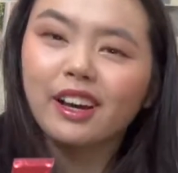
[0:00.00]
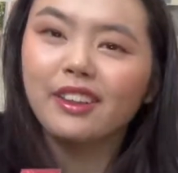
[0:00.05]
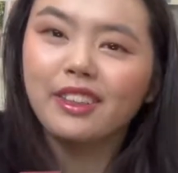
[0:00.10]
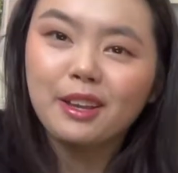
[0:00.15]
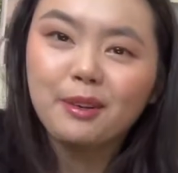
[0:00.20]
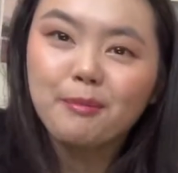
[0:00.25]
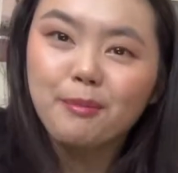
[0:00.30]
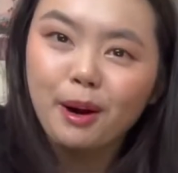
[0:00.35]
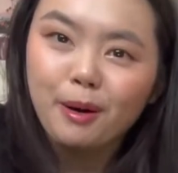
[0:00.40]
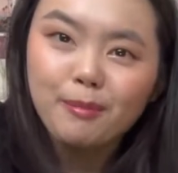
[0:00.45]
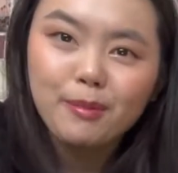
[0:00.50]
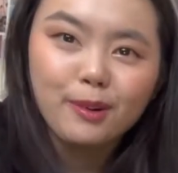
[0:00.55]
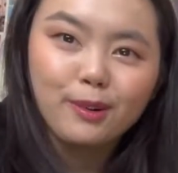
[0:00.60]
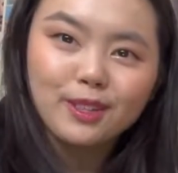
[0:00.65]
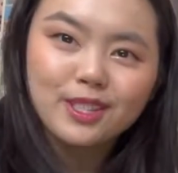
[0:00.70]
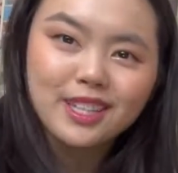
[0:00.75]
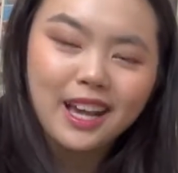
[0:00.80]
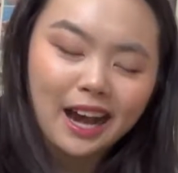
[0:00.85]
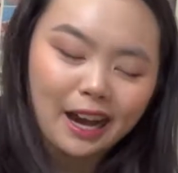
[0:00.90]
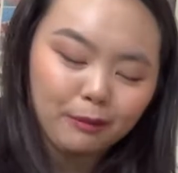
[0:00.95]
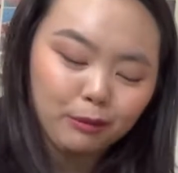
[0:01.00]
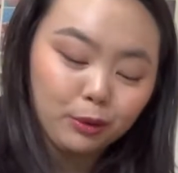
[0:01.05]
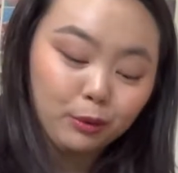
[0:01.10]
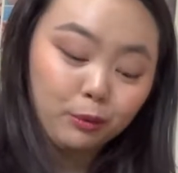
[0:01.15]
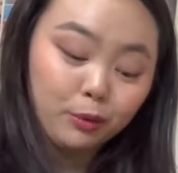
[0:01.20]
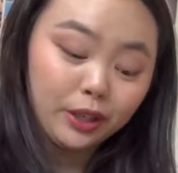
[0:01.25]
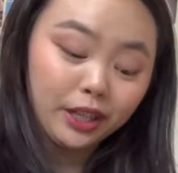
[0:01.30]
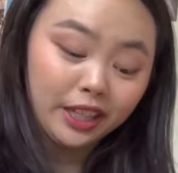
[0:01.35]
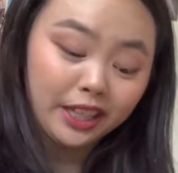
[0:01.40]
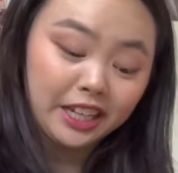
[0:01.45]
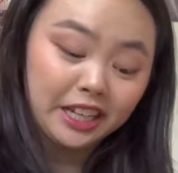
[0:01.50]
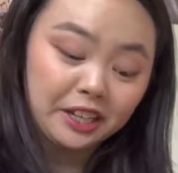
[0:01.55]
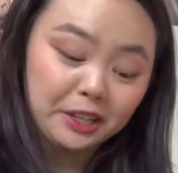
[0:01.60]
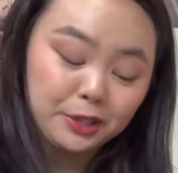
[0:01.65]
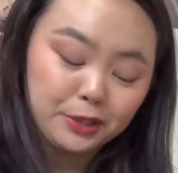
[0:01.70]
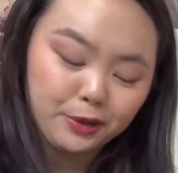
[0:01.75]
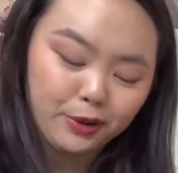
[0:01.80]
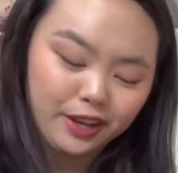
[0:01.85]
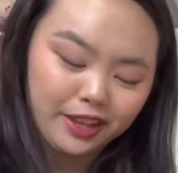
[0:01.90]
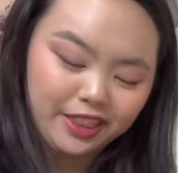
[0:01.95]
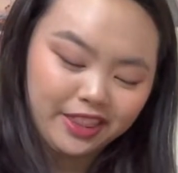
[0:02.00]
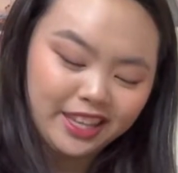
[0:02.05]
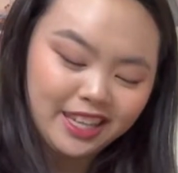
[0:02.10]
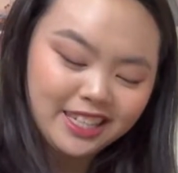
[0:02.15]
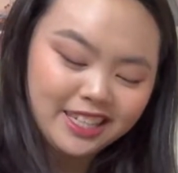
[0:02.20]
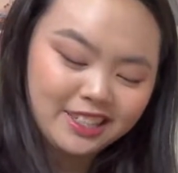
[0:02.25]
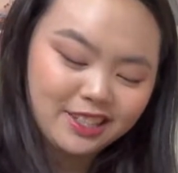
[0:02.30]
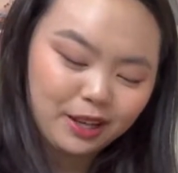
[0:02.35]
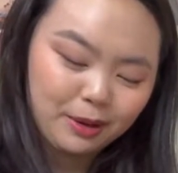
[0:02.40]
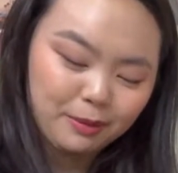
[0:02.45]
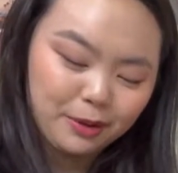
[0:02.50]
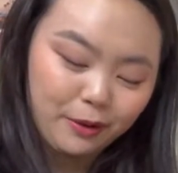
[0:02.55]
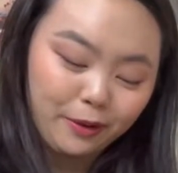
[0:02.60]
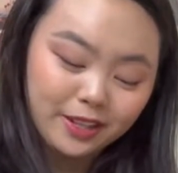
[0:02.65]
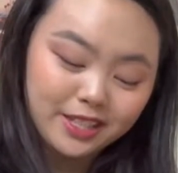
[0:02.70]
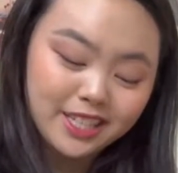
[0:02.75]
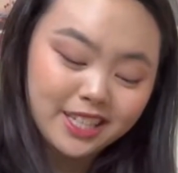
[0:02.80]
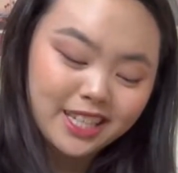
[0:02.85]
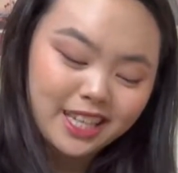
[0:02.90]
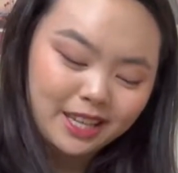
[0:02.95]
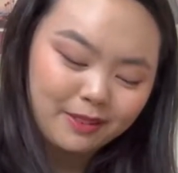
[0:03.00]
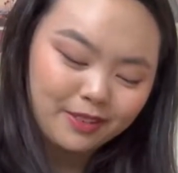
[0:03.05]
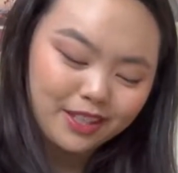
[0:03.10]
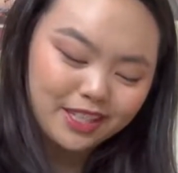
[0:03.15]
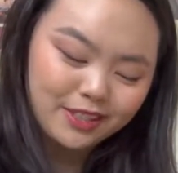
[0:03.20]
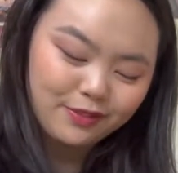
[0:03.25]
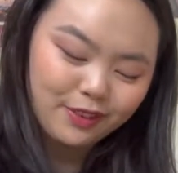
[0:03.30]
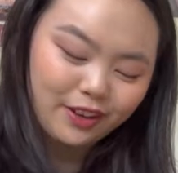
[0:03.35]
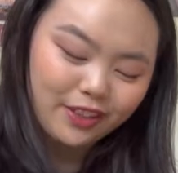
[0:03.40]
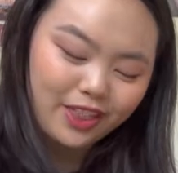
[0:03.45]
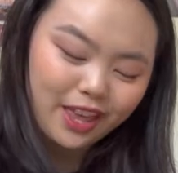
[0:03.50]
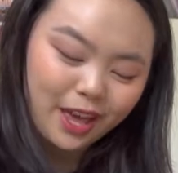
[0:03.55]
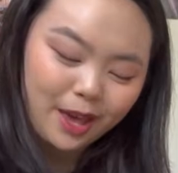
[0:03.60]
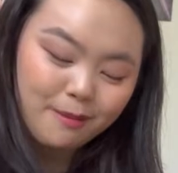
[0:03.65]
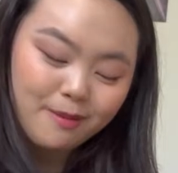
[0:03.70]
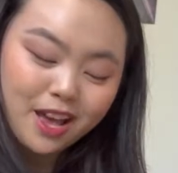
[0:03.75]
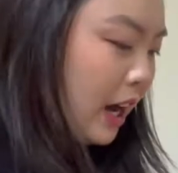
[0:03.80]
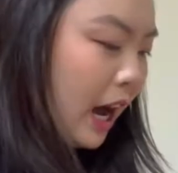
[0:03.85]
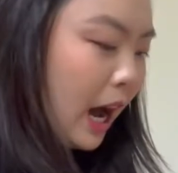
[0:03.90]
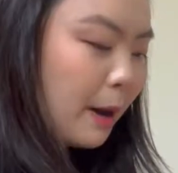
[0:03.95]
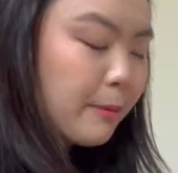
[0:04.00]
I think mum or dad would really enjoy this, so I'm going to keep this for them.